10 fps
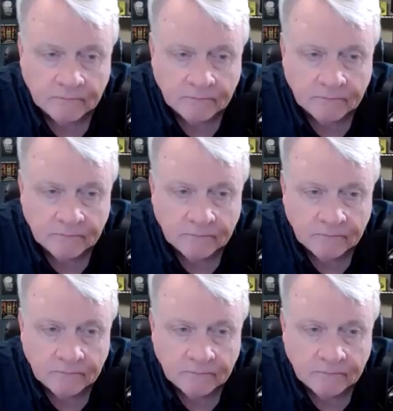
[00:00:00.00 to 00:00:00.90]

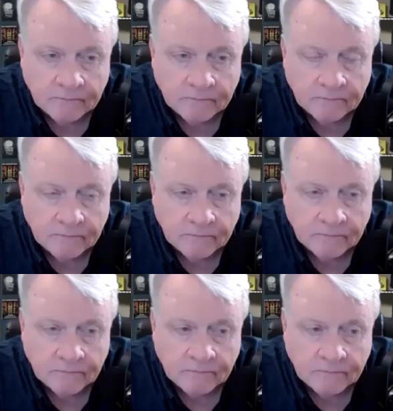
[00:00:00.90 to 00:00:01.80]

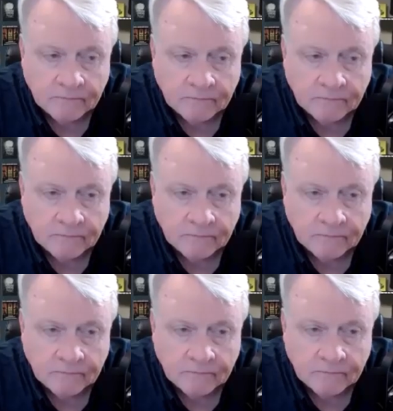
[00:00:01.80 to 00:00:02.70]

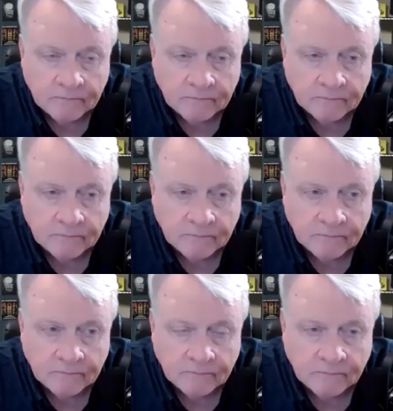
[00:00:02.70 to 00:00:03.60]

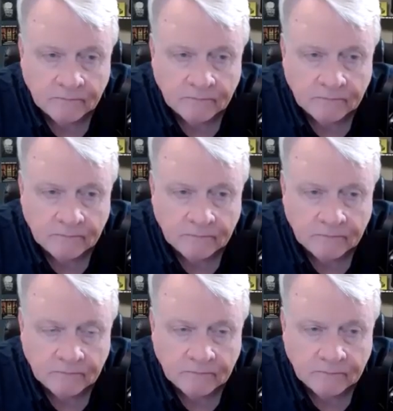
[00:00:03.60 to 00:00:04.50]

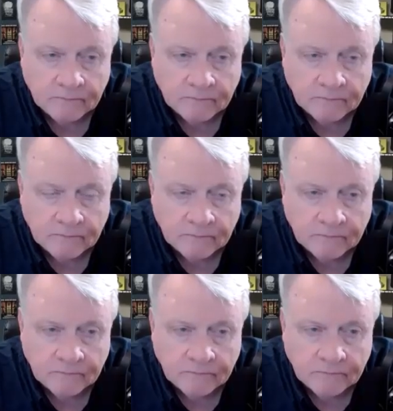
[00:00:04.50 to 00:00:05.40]

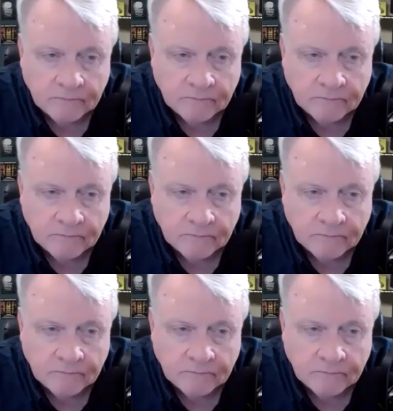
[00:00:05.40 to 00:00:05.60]
[no speech]